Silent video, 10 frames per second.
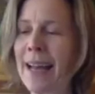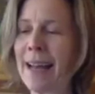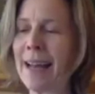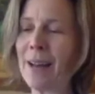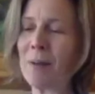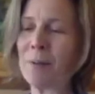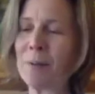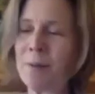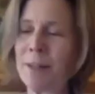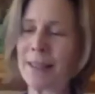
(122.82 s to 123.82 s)
I
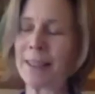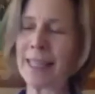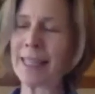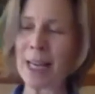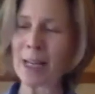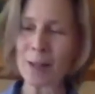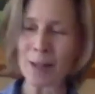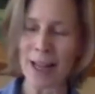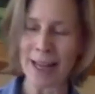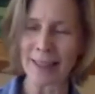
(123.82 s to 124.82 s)
really
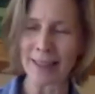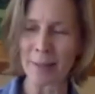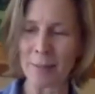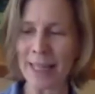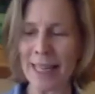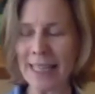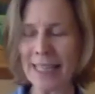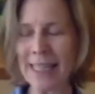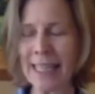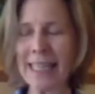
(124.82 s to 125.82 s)
underlined at the beginning
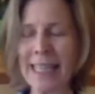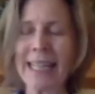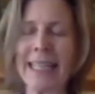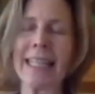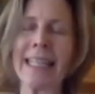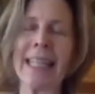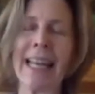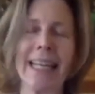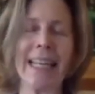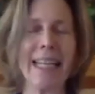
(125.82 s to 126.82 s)
of the lesson
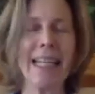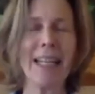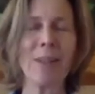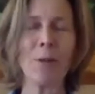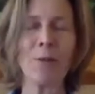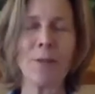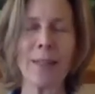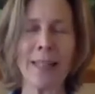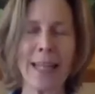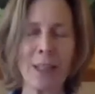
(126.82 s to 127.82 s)
that don't
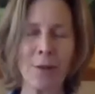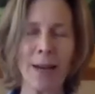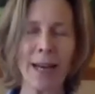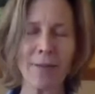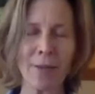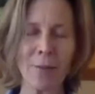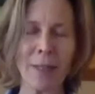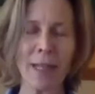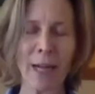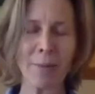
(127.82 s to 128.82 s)
feel like you have to
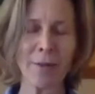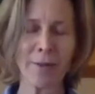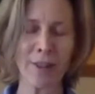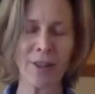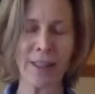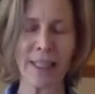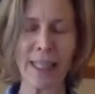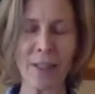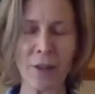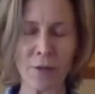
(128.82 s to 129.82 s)
be hypervigilant
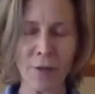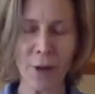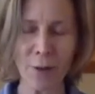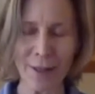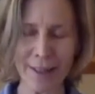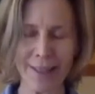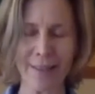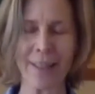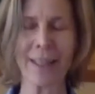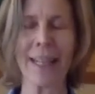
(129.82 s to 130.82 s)
in your focus
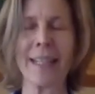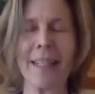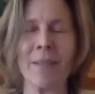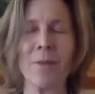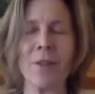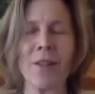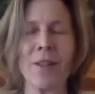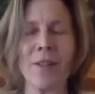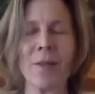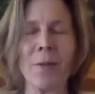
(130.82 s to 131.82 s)
of the lesson.
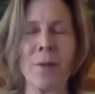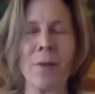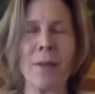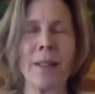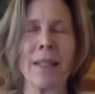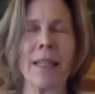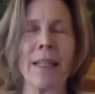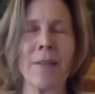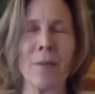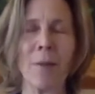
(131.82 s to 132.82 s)
We're
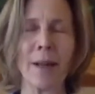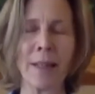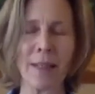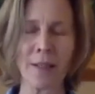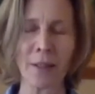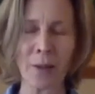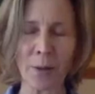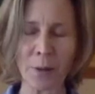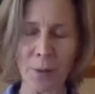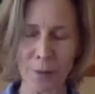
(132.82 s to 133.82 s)
really wanting
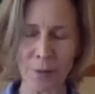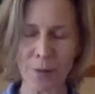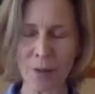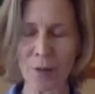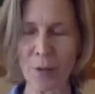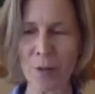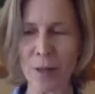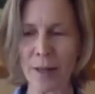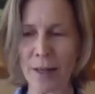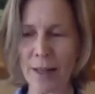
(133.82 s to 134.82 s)
to
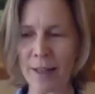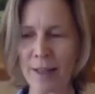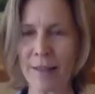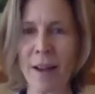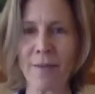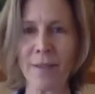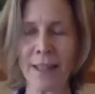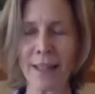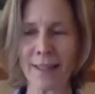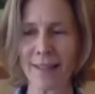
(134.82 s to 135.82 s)
restore the
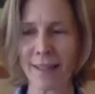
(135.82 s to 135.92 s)
softness